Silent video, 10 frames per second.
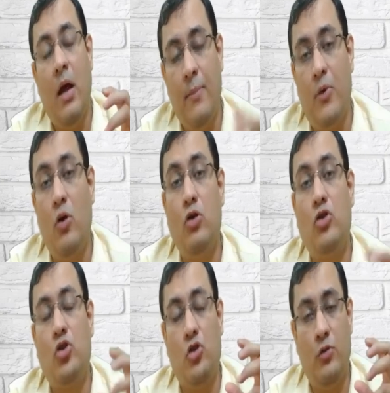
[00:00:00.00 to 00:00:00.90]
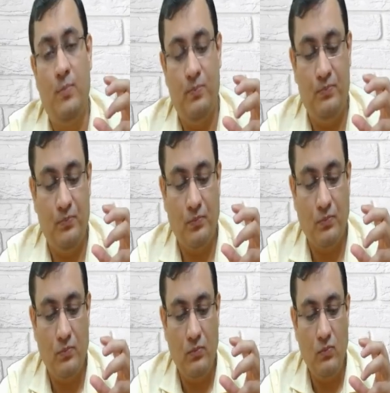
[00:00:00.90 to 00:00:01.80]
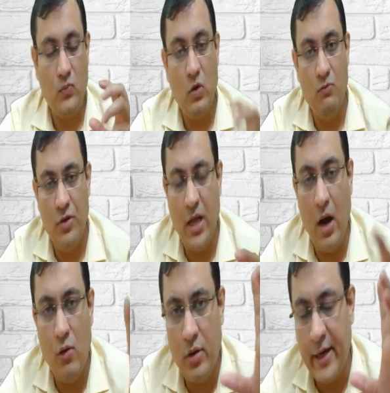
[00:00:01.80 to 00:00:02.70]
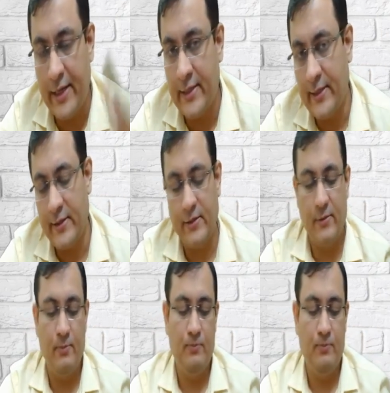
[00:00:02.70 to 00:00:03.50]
approach without taxes.